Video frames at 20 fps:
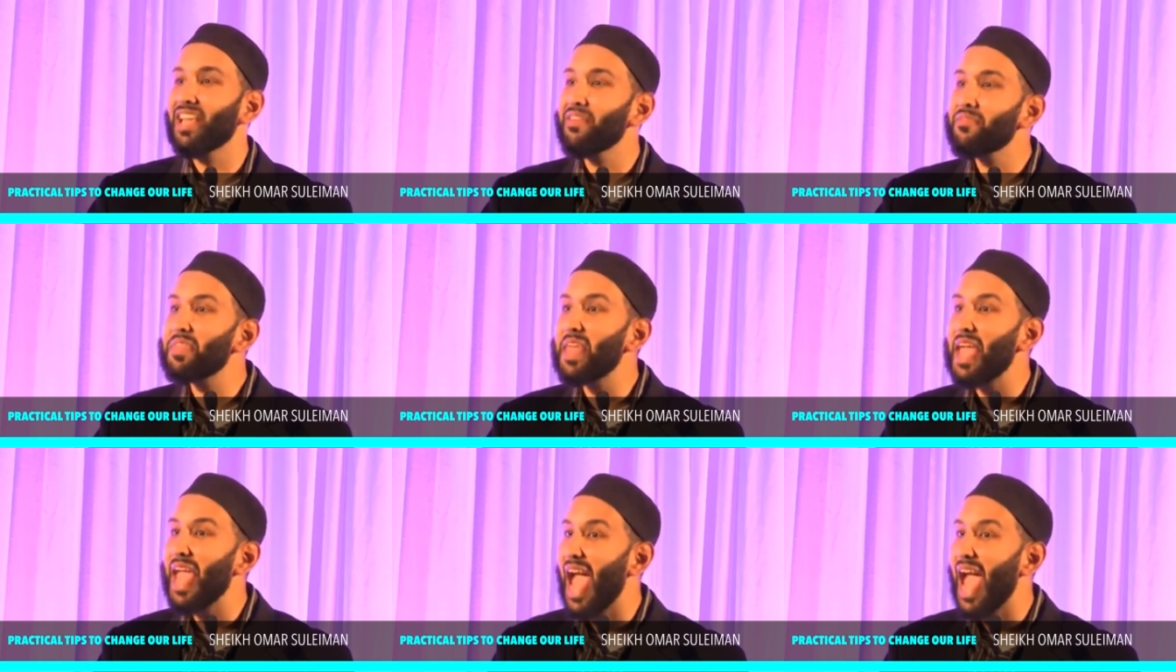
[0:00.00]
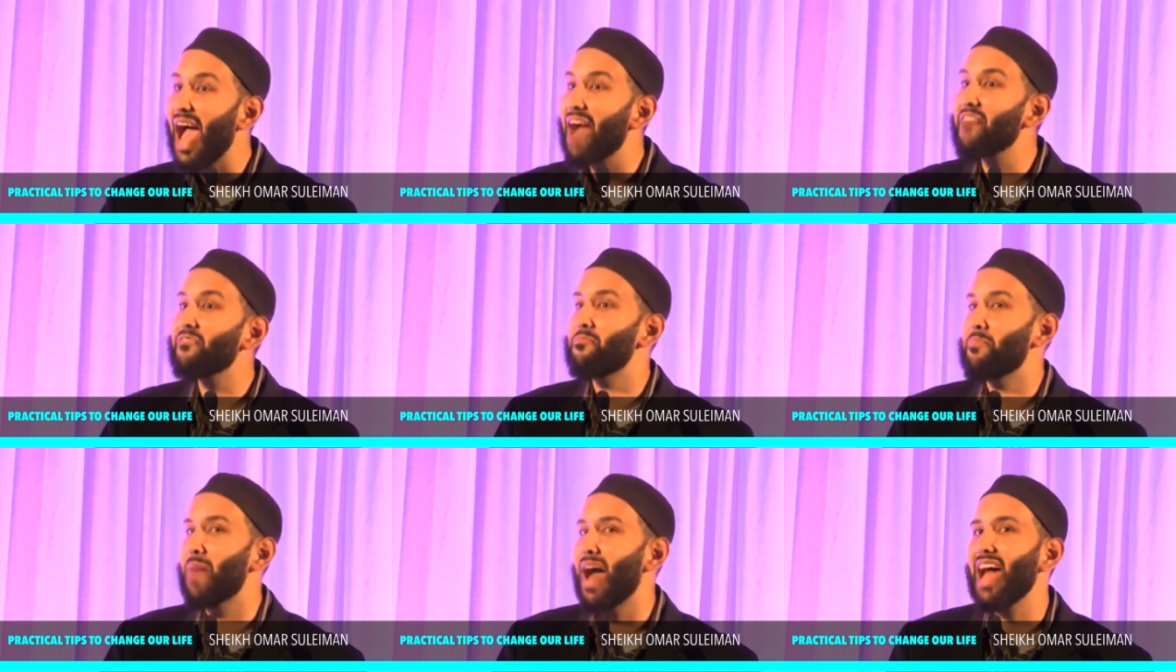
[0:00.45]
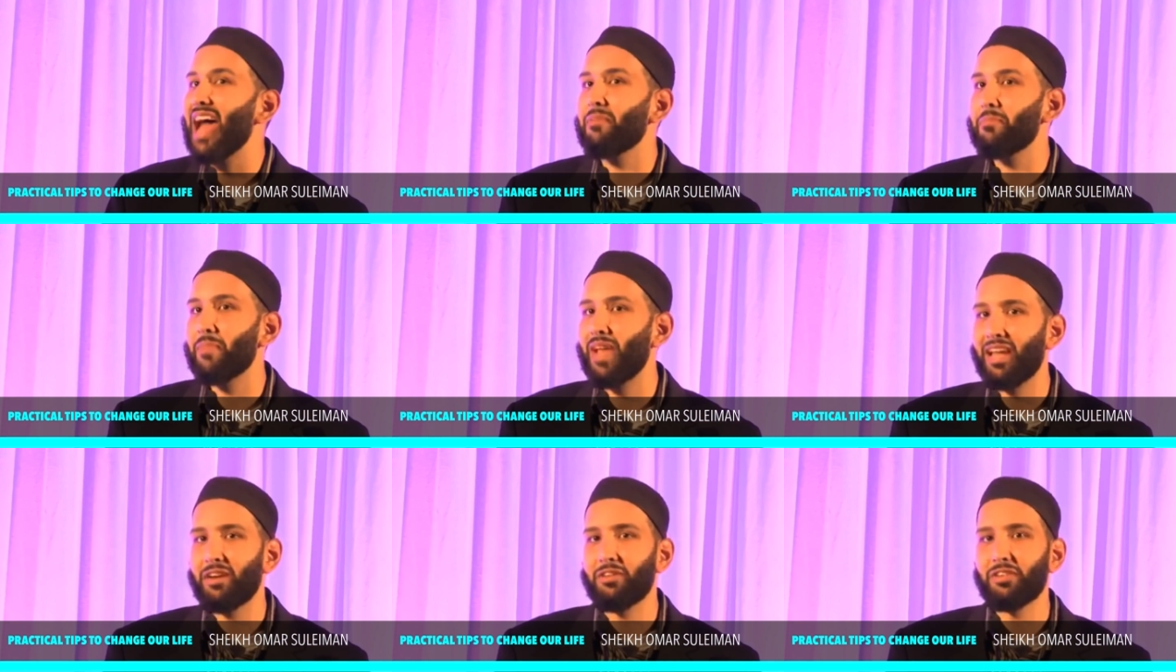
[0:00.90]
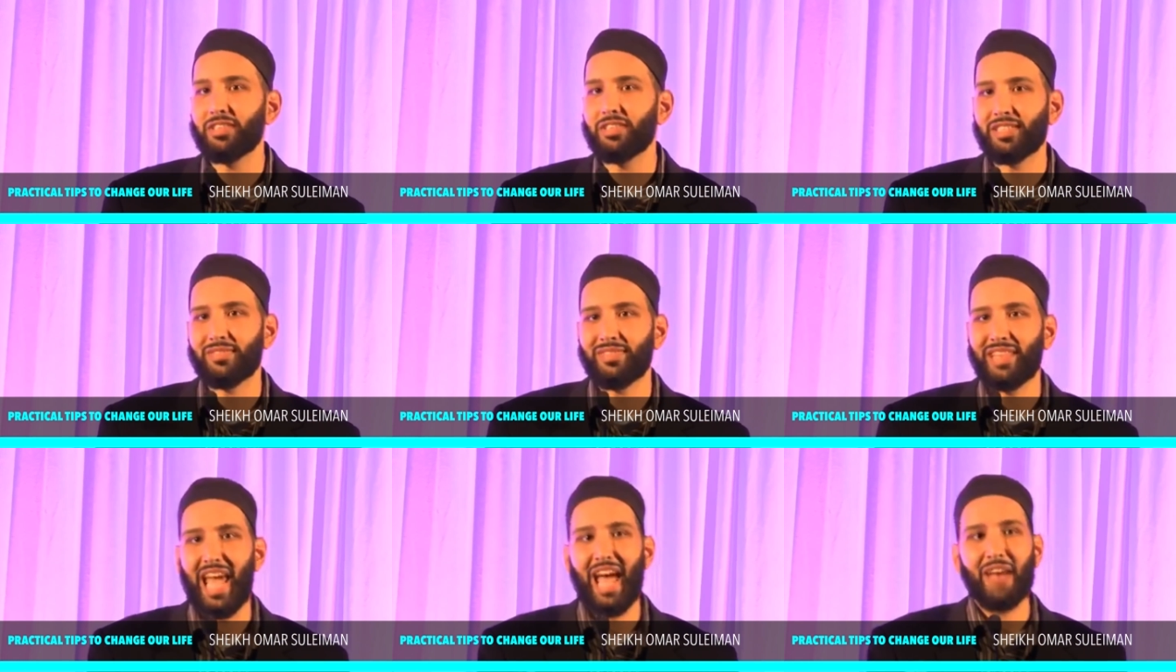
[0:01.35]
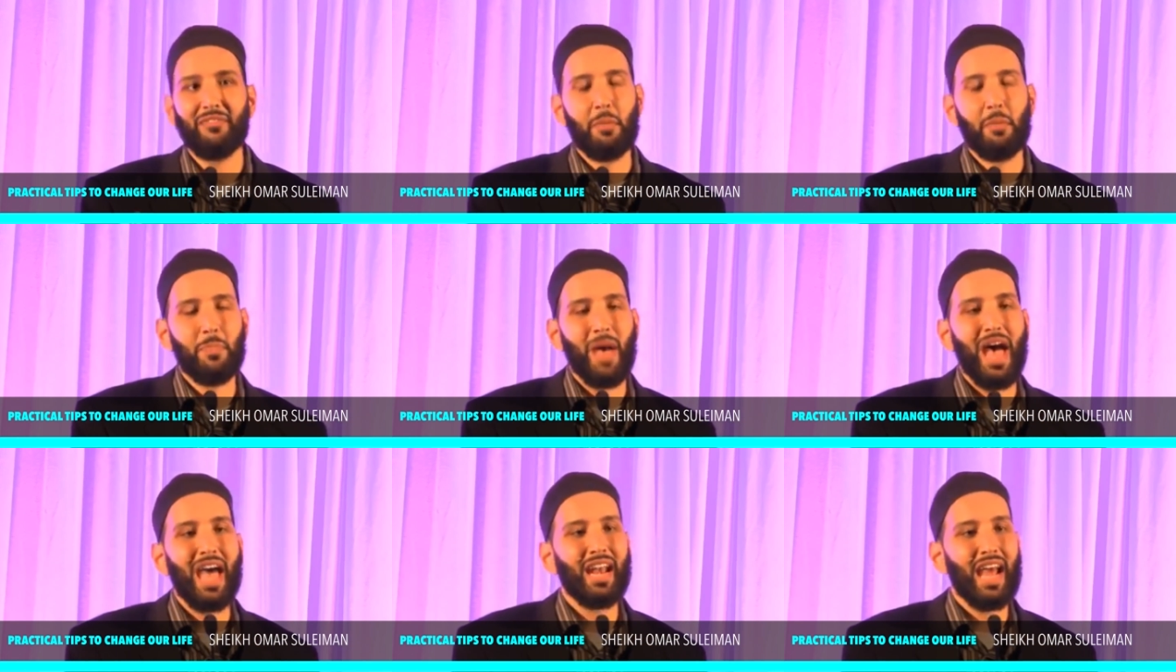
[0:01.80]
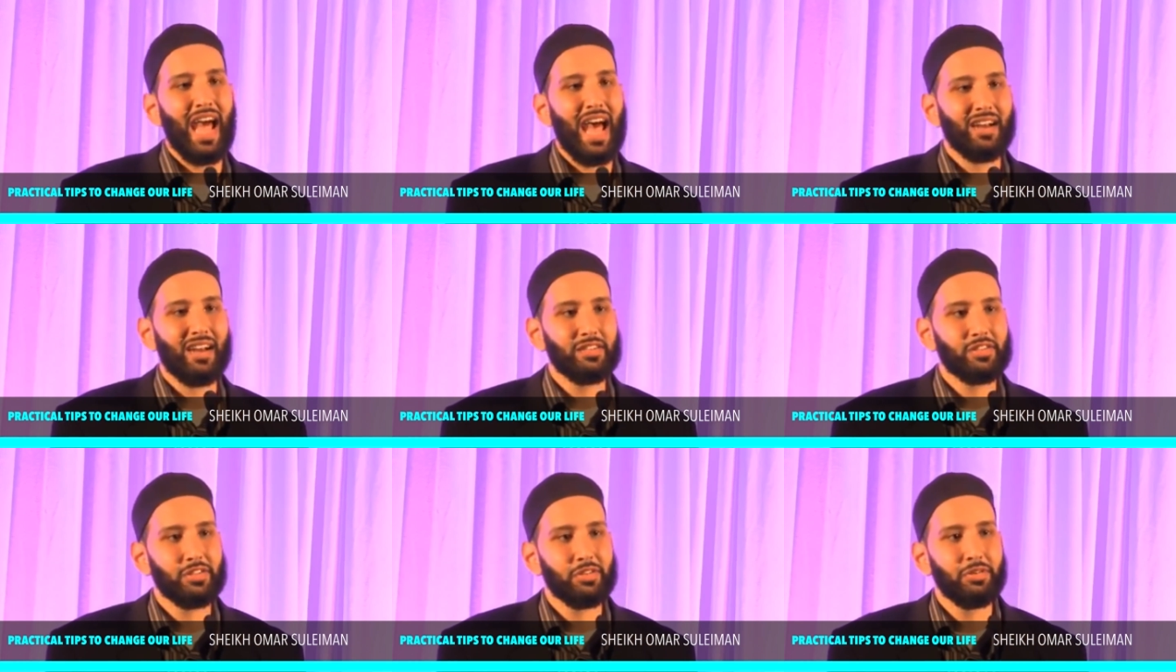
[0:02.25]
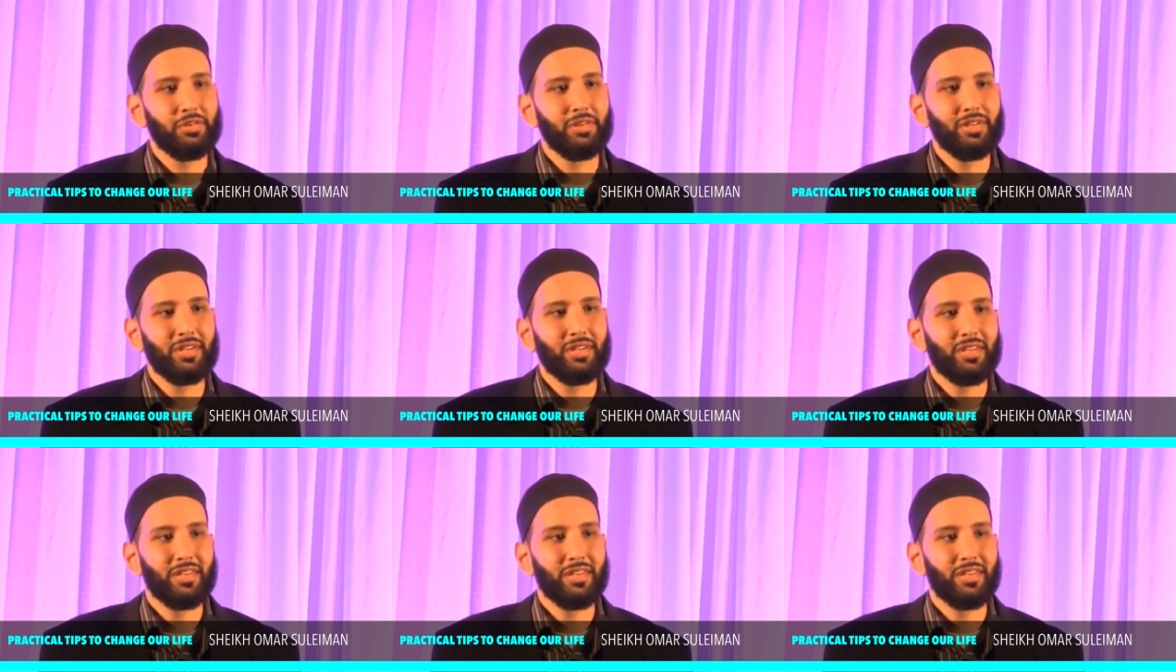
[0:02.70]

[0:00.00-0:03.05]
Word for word: if they have bad manners, if they have a bad attitude,